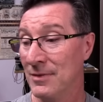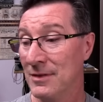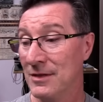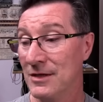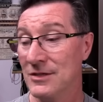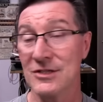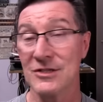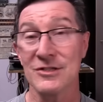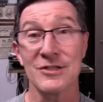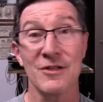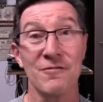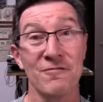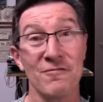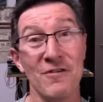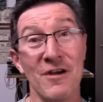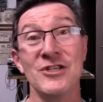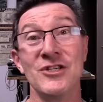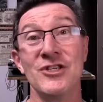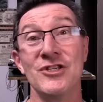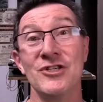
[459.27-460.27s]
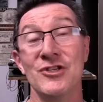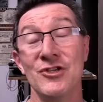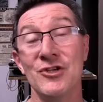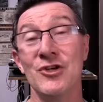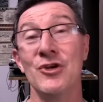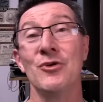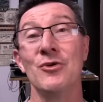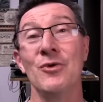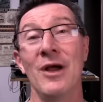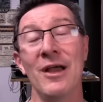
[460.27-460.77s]
This is the fresh
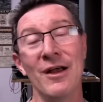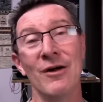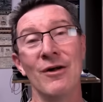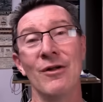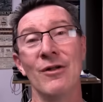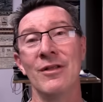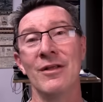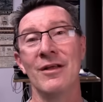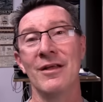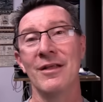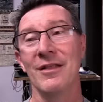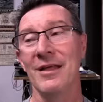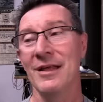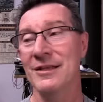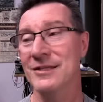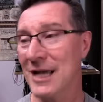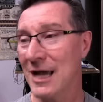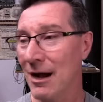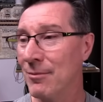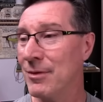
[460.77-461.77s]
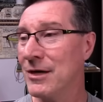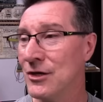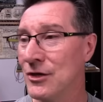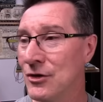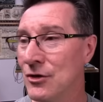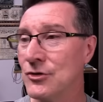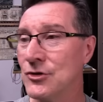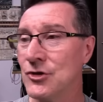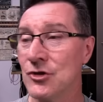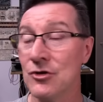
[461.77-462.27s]
new hell that's coming to
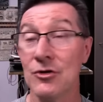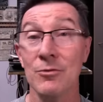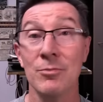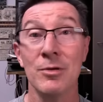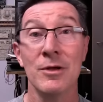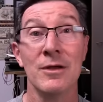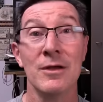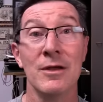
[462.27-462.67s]
YouTube.